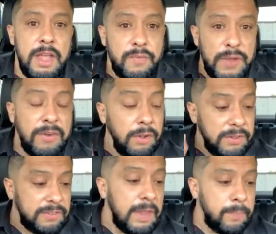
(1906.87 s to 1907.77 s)
in
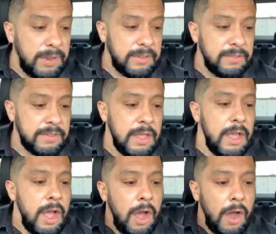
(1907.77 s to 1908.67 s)
federal and state prisons
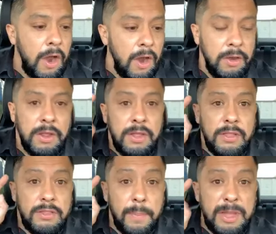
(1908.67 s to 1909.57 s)
are
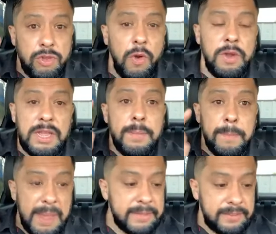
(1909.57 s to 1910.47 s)
the majority
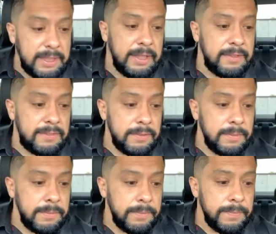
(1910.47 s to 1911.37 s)
Mexicans.
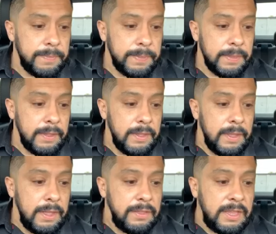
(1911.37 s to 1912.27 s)

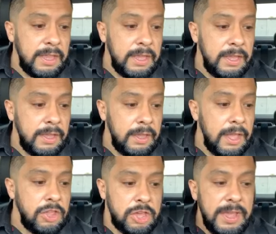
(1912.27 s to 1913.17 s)
The
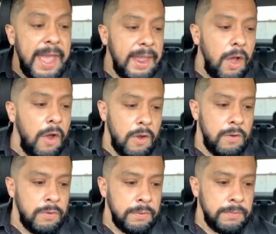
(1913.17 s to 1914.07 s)

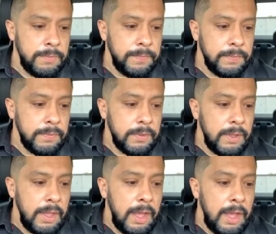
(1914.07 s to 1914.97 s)
GAO
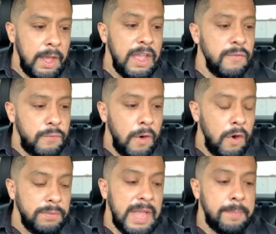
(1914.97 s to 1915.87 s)

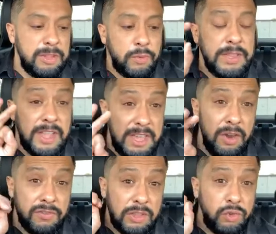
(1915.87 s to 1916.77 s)
informed that between the
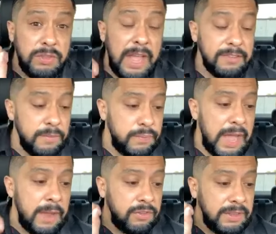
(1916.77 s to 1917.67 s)
years of
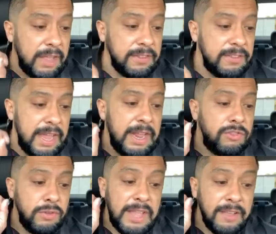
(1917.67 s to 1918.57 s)
2005, 2010,
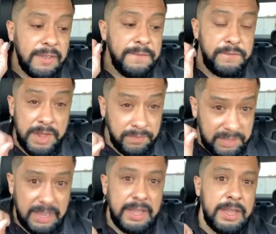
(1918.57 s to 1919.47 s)
and
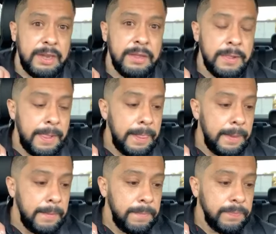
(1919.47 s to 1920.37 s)
2015,
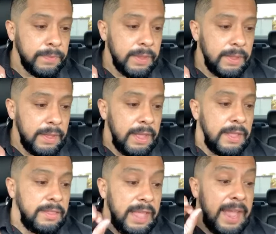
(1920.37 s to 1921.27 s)

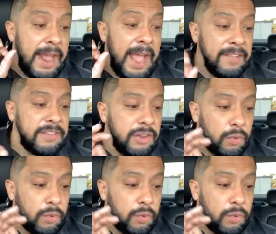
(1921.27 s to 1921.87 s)
that has